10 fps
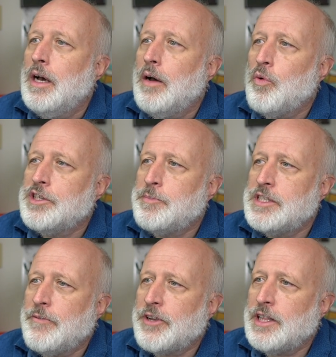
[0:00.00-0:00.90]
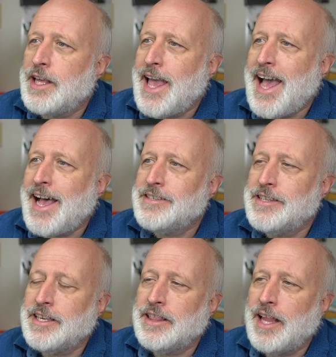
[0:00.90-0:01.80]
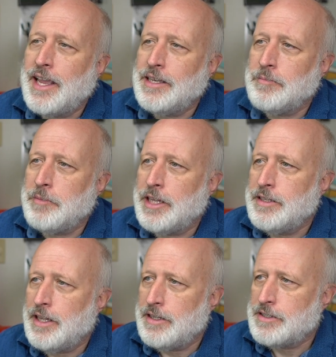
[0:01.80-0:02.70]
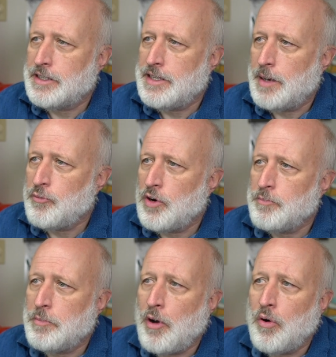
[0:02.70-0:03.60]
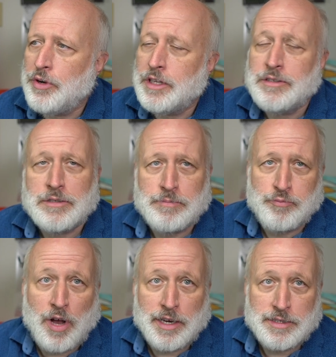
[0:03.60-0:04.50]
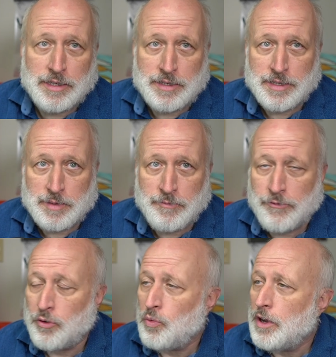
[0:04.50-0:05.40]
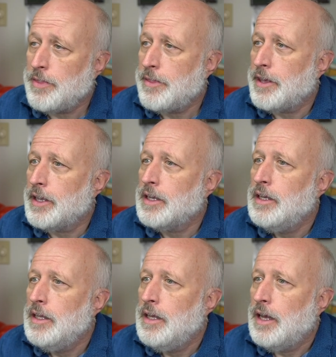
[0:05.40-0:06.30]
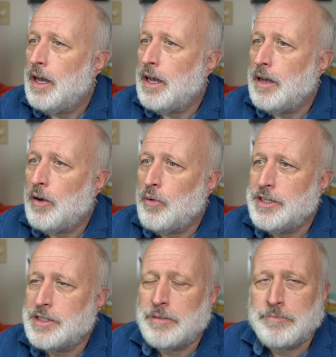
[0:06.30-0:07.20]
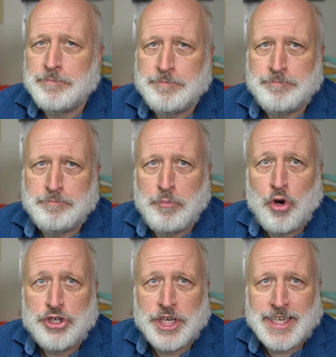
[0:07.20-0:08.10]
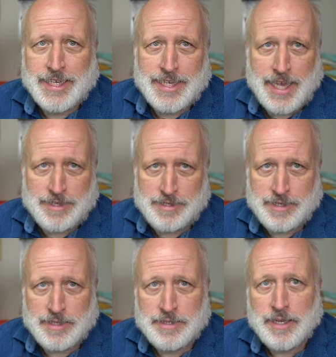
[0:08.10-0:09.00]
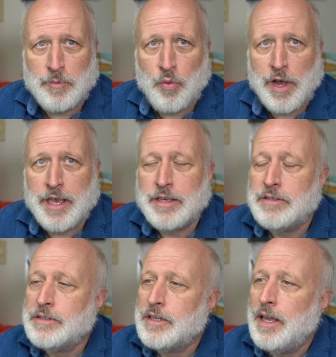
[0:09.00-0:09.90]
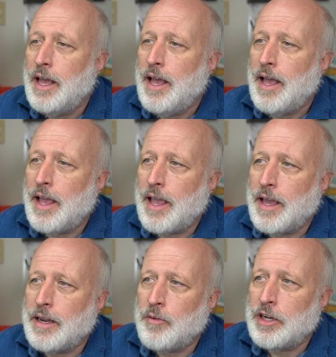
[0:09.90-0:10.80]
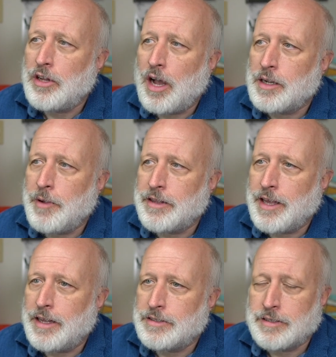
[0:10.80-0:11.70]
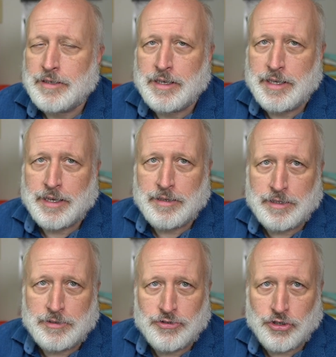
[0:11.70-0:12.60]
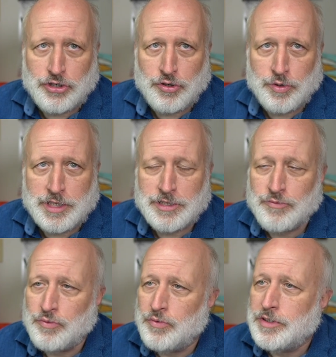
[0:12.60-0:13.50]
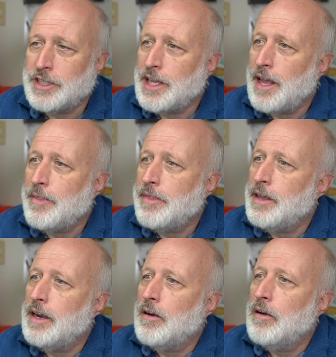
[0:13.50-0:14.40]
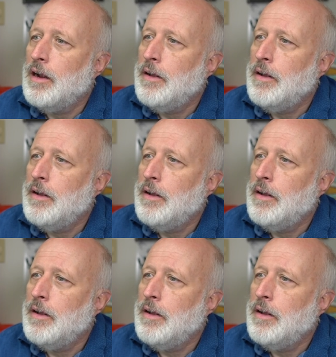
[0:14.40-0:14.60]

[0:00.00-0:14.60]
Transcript: What specifically has the Enlightenment and its contemporary proponents, Protestantism for one thing, uh, what is it pushing against in some ways? And I want to talk about that. It's, I'm going to take a little circuitous route to get there.